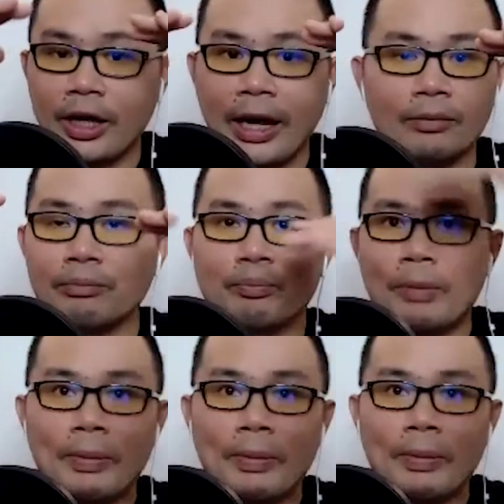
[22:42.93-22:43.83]
And
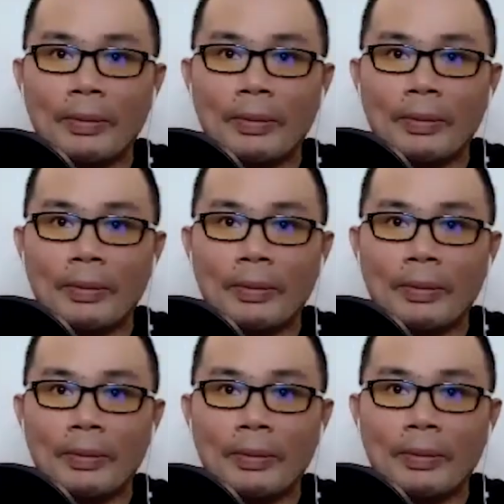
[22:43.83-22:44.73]
when people talk
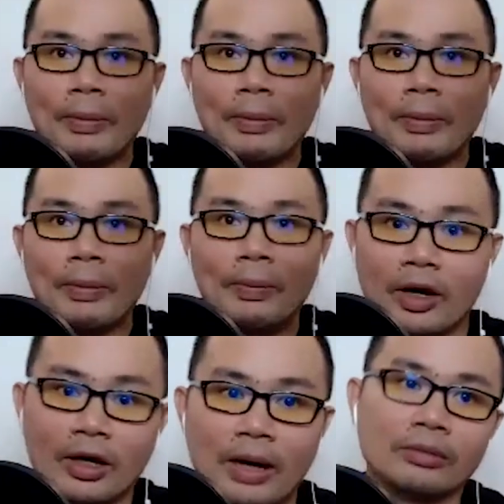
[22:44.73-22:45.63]
about,
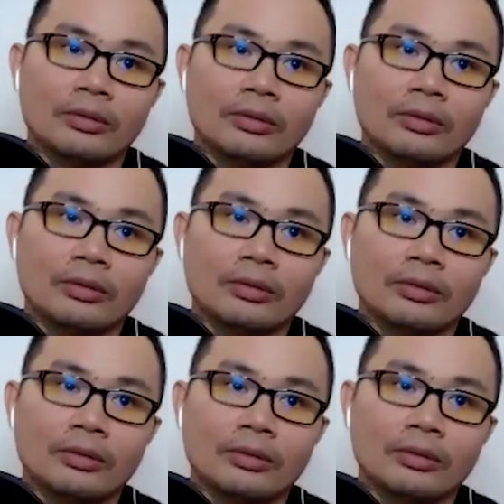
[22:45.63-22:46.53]
they don't talk about like,
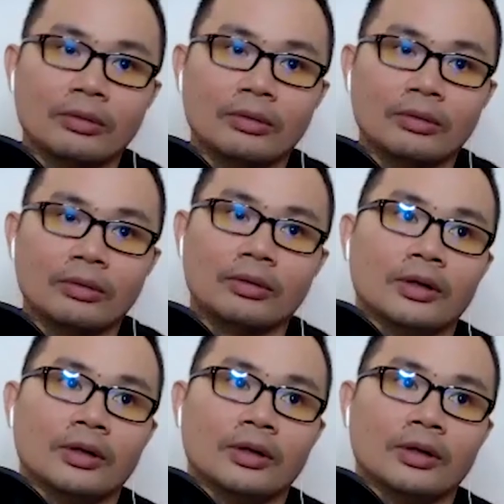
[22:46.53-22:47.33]
oh, I want to be like